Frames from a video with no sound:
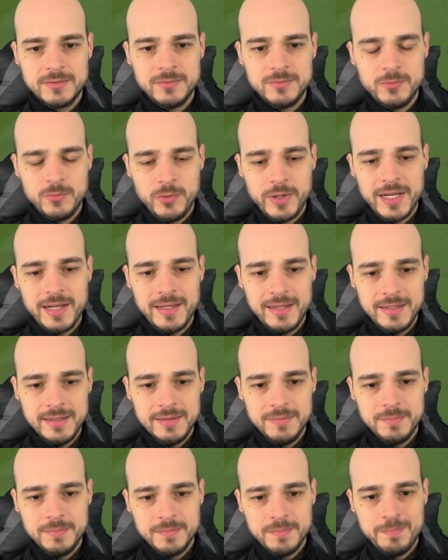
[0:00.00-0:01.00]

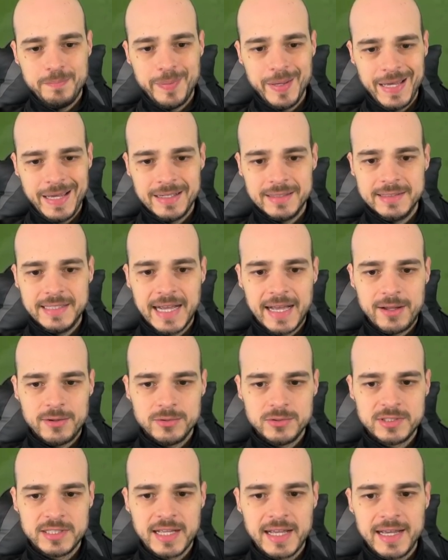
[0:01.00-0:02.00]
really big
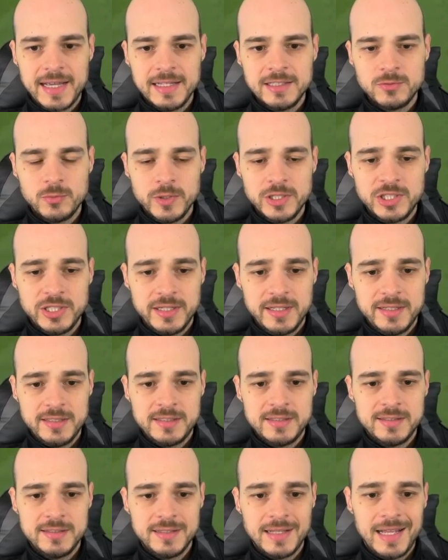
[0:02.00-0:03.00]
downside, which
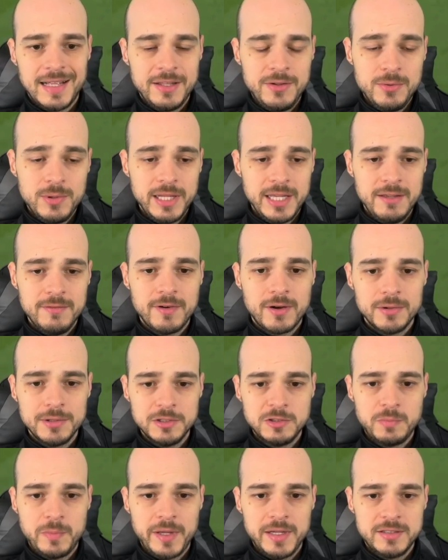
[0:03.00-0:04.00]
is that you leave all the
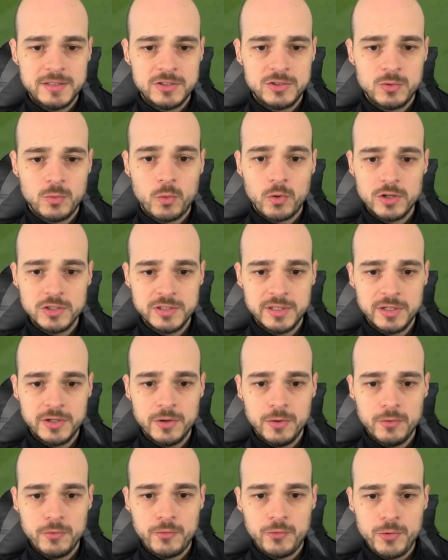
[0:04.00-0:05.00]
spaces towards the
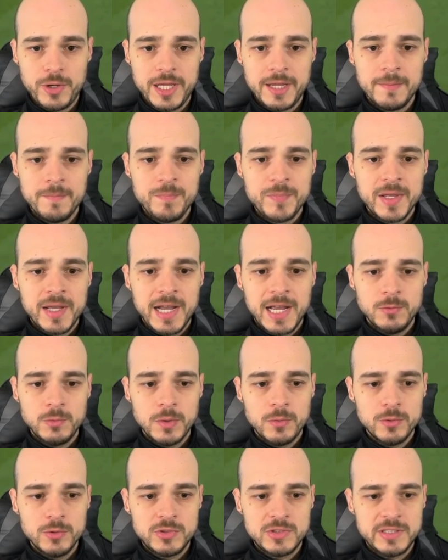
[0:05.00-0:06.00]
goal free. And we
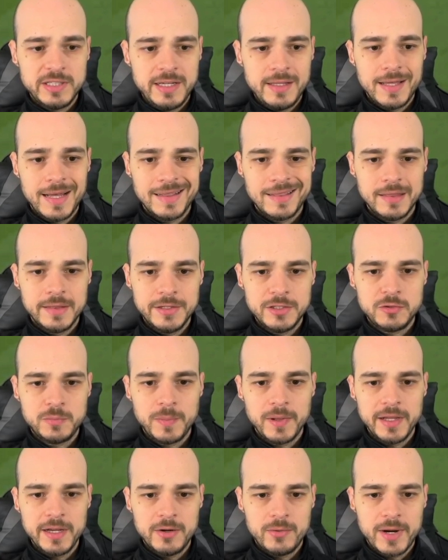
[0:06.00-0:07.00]
will see that this
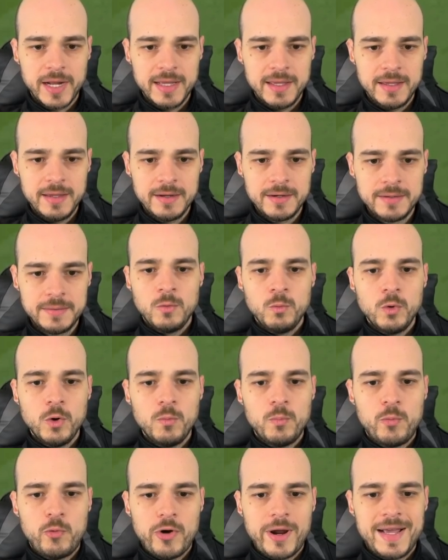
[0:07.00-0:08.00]
player right here will
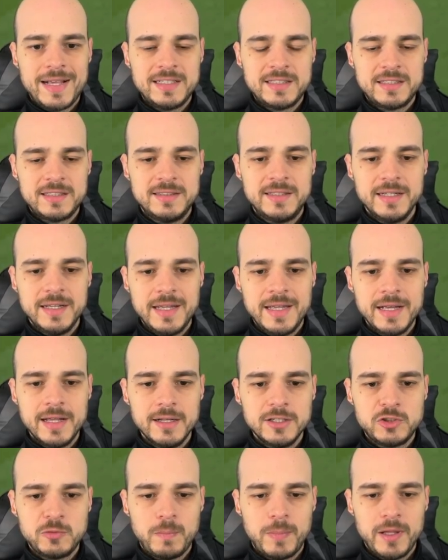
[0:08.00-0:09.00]
press the
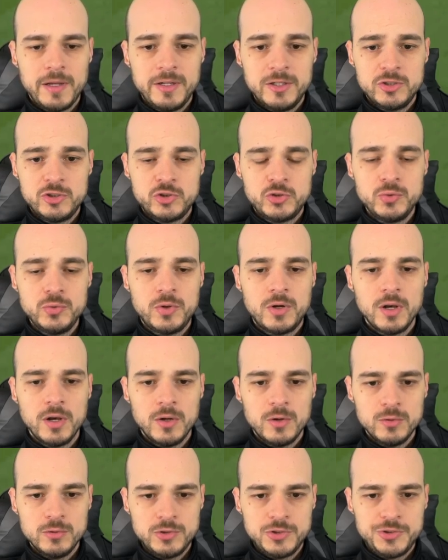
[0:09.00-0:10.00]
English player too
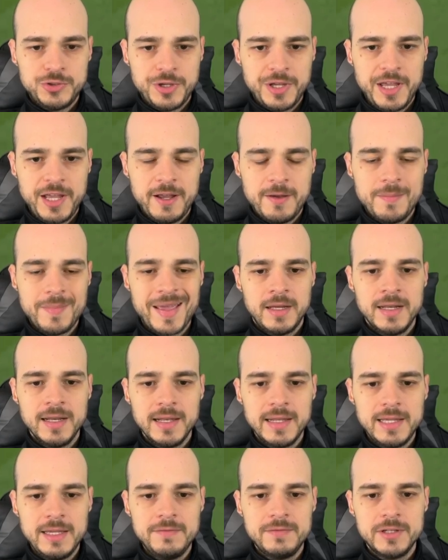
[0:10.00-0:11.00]
close to him and
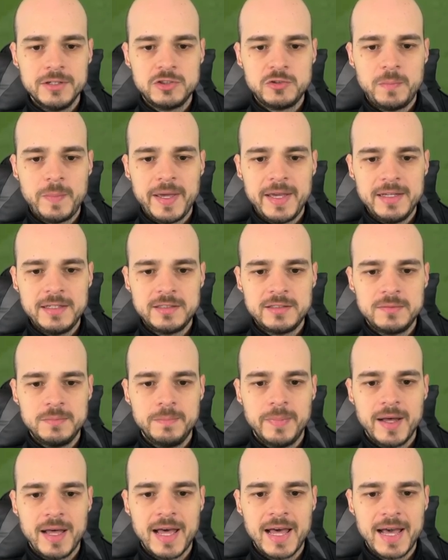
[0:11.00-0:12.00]
leave the space
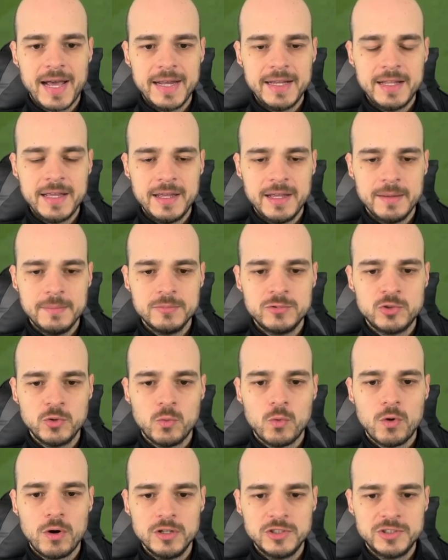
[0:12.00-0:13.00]
behind him
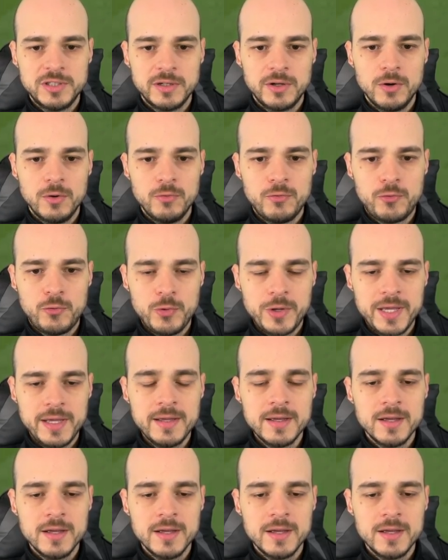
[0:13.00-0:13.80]
towards the goal free,